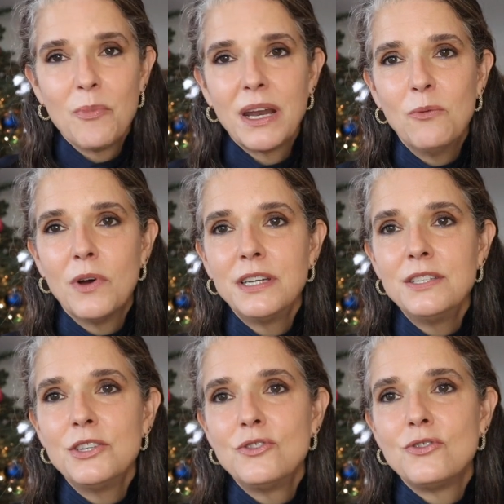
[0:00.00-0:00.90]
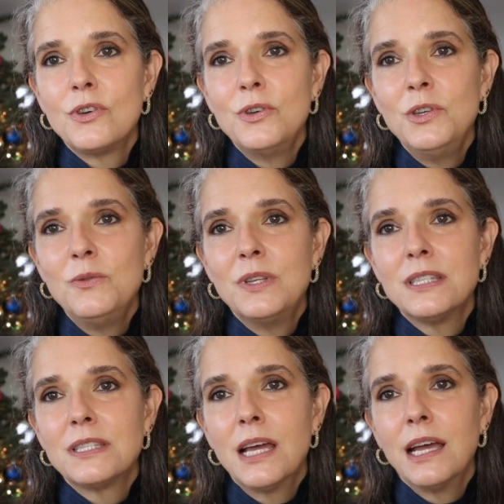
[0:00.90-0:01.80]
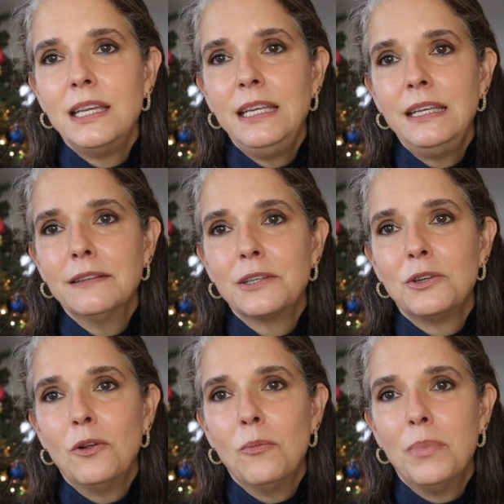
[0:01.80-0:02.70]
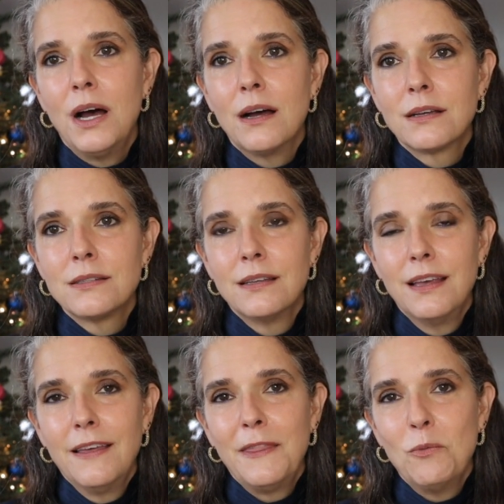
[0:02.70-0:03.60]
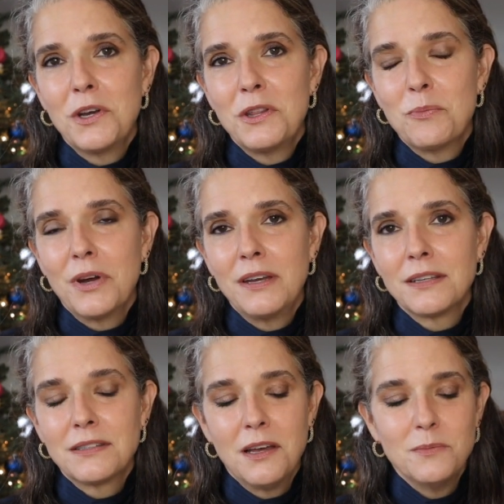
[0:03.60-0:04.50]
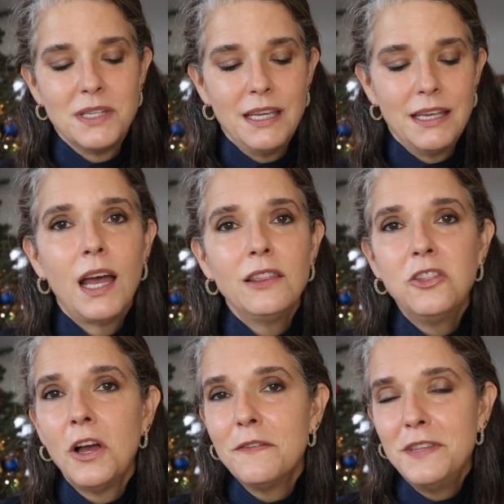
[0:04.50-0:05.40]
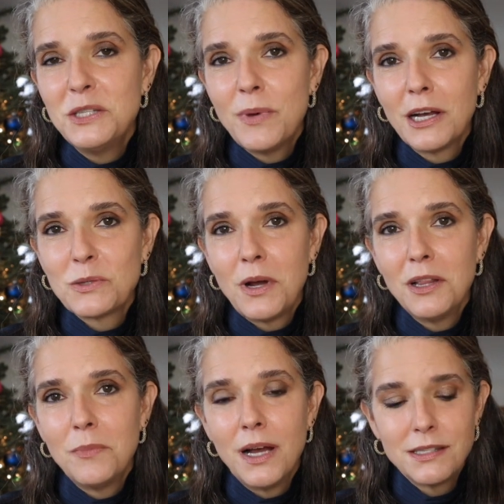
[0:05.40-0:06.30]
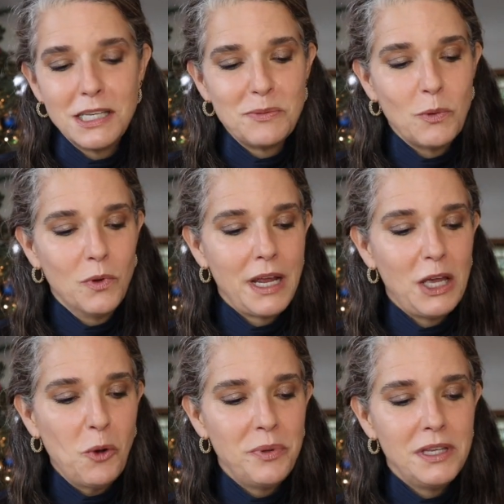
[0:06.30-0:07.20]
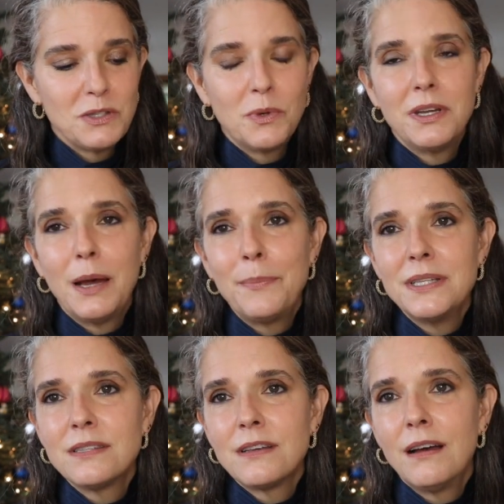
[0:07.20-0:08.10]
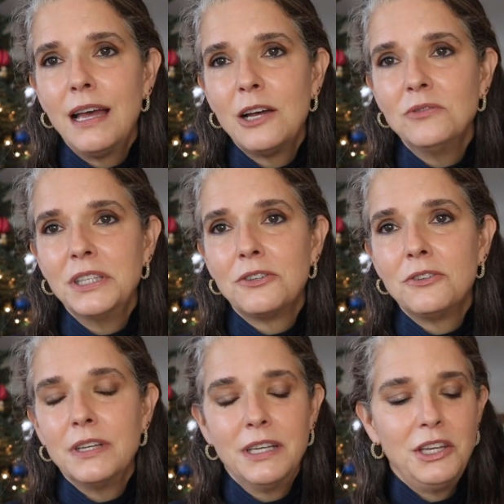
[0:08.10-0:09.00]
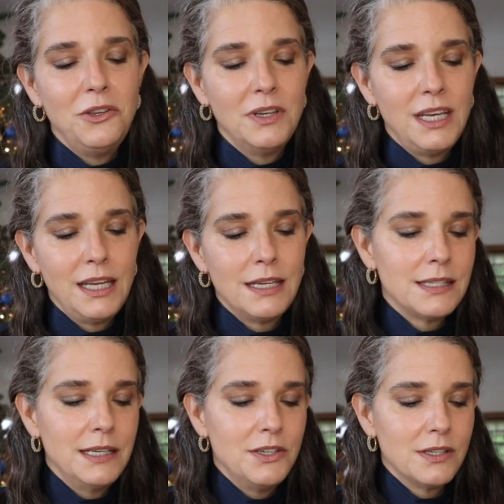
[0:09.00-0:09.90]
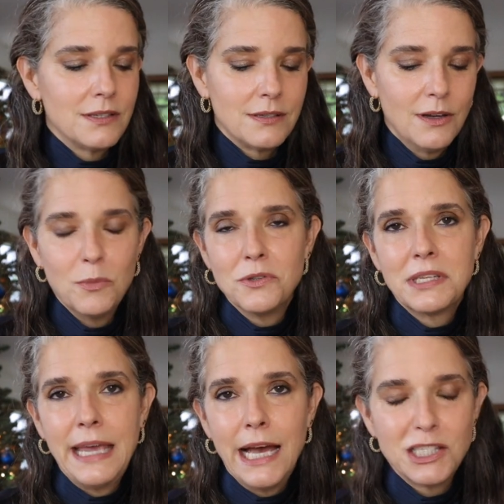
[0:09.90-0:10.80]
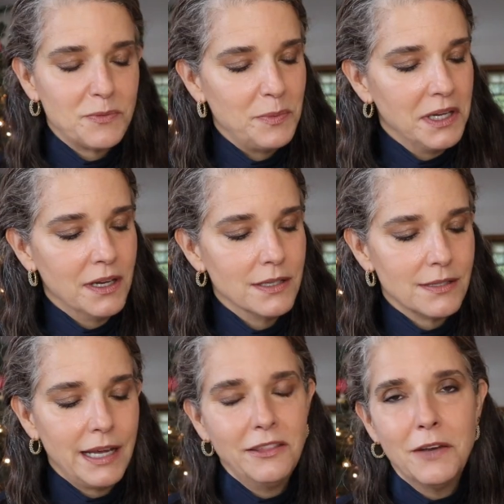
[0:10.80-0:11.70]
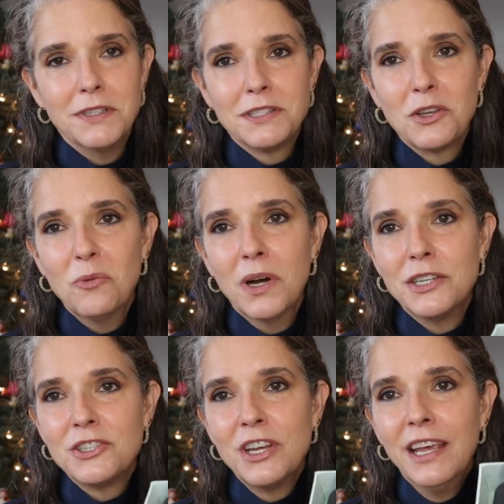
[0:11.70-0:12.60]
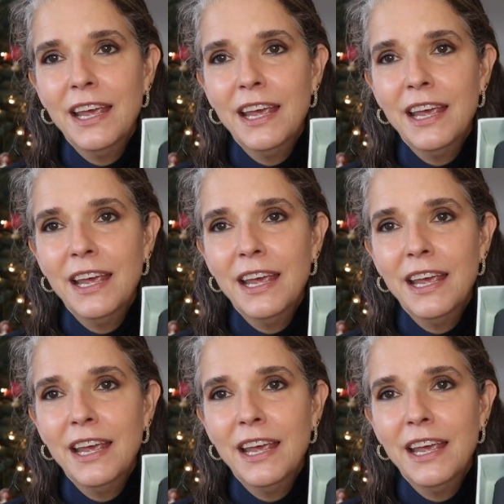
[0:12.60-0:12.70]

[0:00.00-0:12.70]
but I wanted to show you this tiny little box that one of the products comes in. I love these Boxwalla boxes, but when I opened this one up and saw how little and cute it is, I just almost gasped because I love it so much.